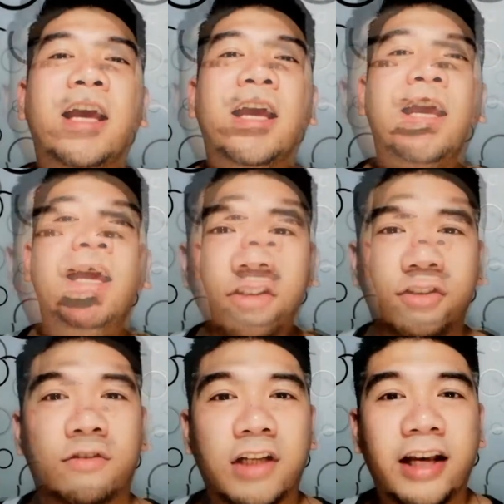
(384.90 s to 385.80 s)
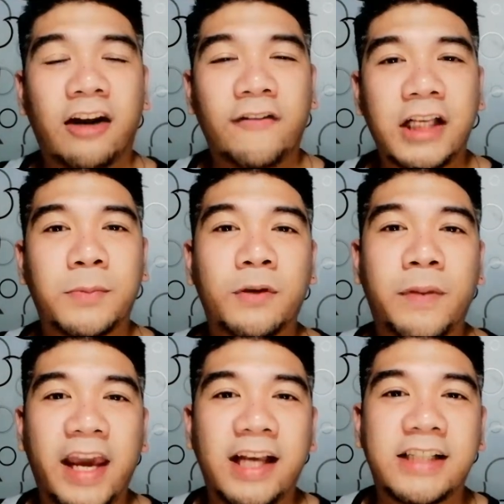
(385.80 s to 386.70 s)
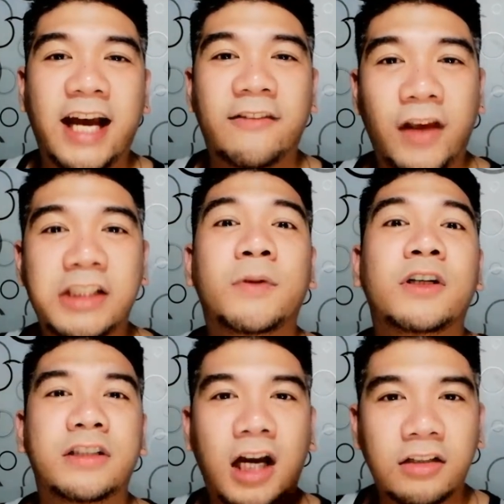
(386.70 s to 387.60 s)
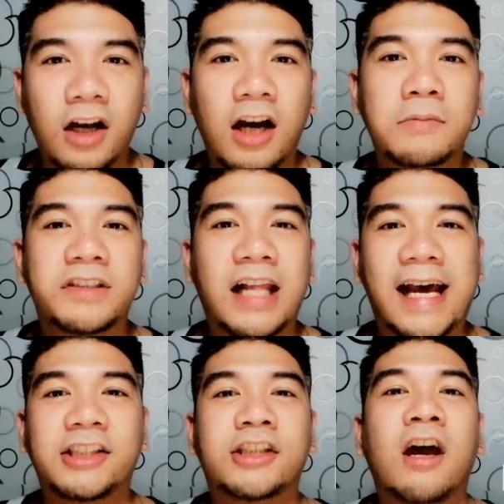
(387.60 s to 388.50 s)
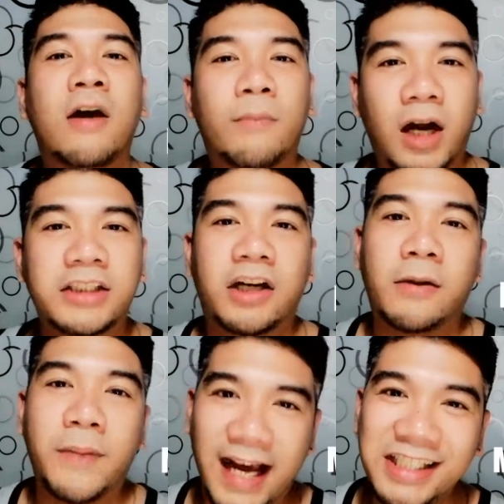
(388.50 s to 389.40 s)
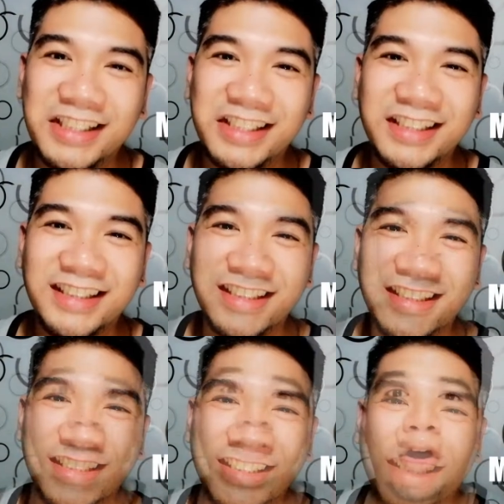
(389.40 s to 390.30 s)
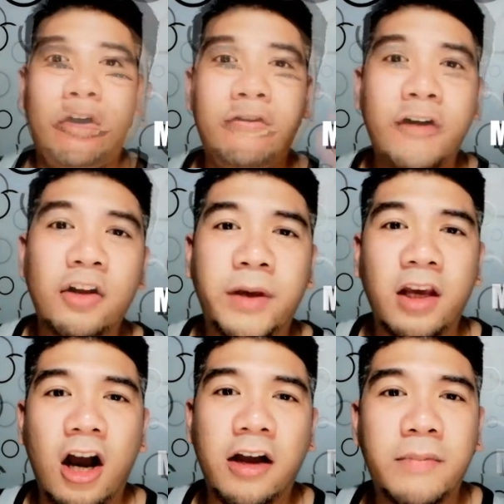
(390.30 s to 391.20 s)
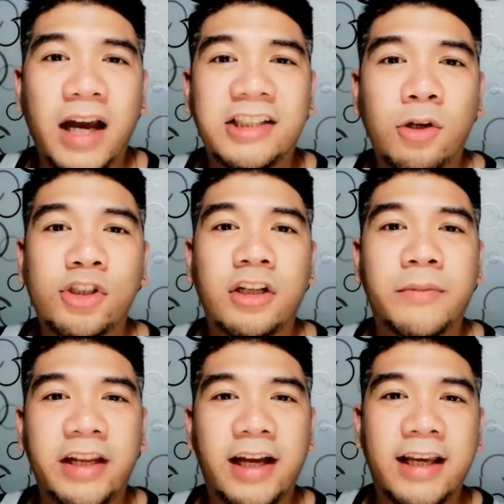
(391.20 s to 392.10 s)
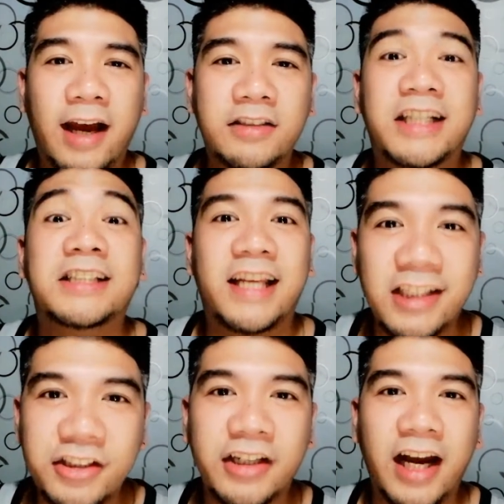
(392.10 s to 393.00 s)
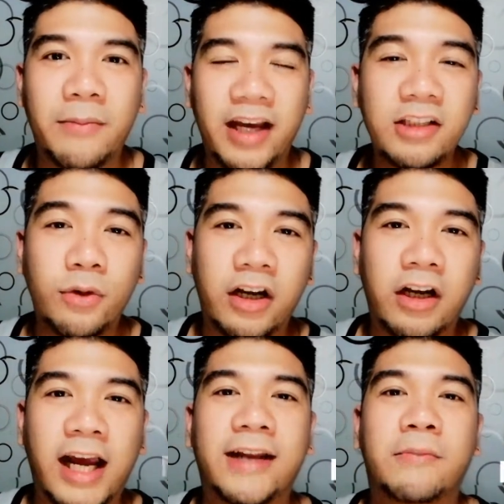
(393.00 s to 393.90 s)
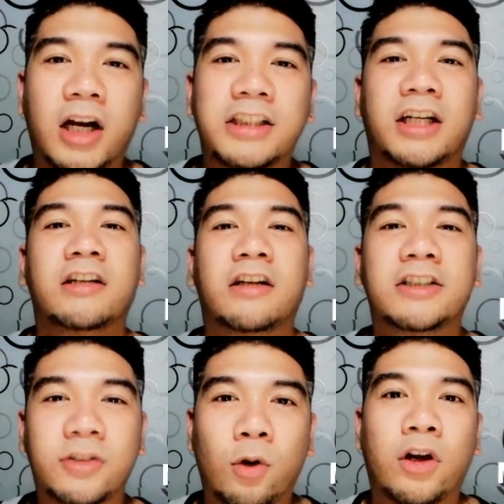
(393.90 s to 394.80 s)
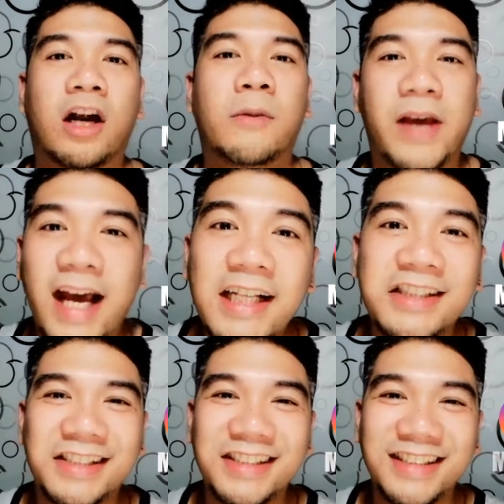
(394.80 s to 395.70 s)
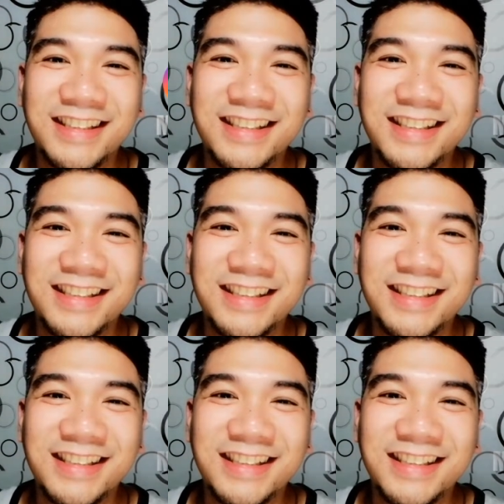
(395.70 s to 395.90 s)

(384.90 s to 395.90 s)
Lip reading: And also, like our Facebook page at facebook.com/MartsArpas. Also, follow me on my social media accounts at Instagram and Twitter at Marts_Arpas.